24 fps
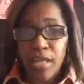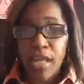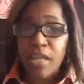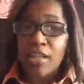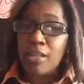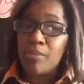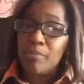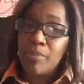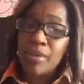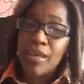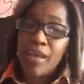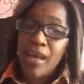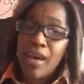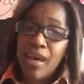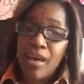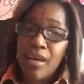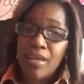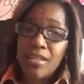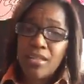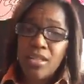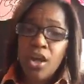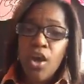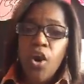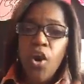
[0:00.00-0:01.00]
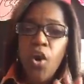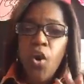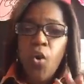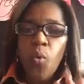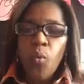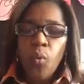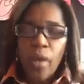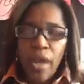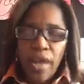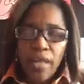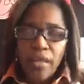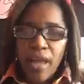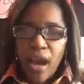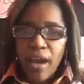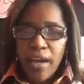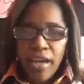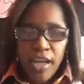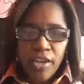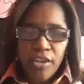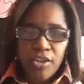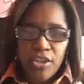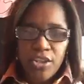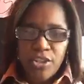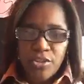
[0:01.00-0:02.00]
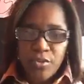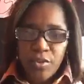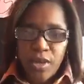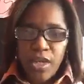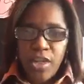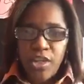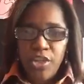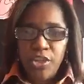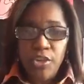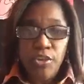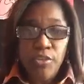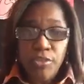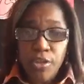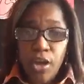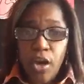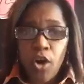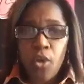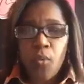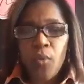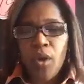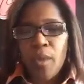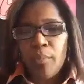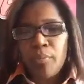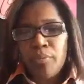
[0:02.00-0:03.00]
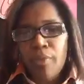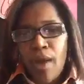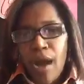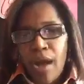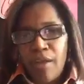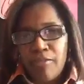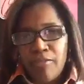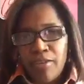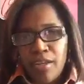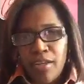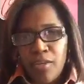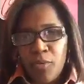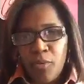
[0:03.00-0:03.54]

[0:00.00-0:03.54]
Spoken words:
And because in our industry, you know, we're private.